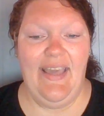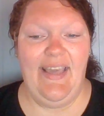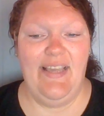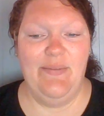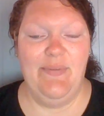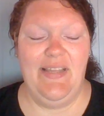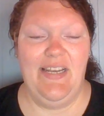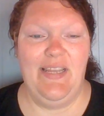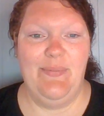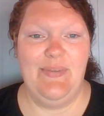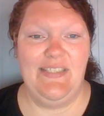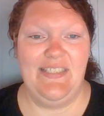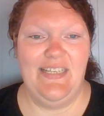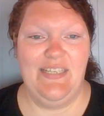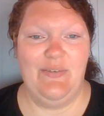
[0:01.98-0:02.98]
Hey, my name
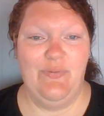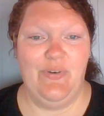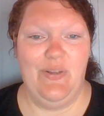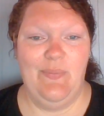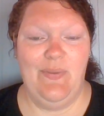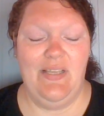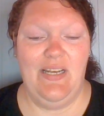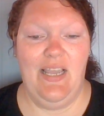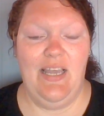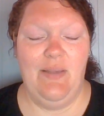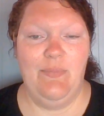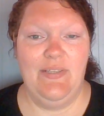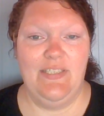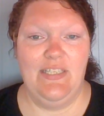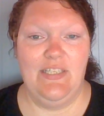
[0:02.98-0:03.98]
is Nina Freeman.
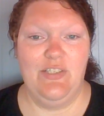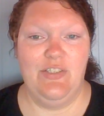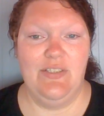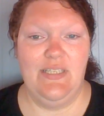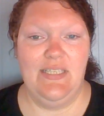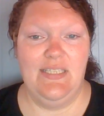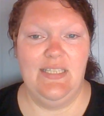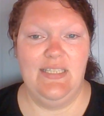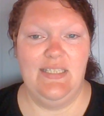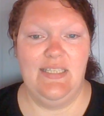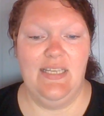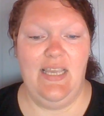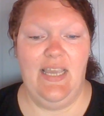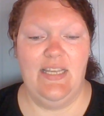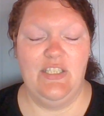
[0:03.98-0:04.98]
I'm a teacher's
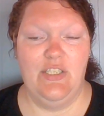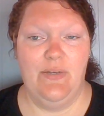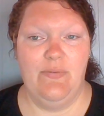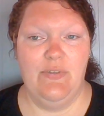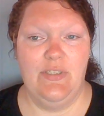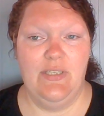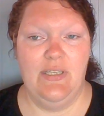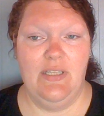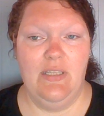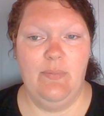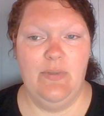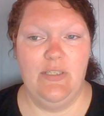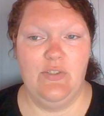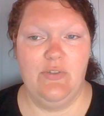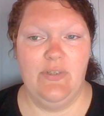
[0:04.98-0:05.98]
assistant at Jefferson
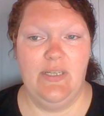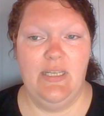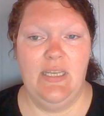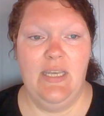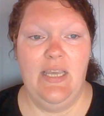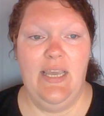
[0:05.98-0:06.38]
Elementary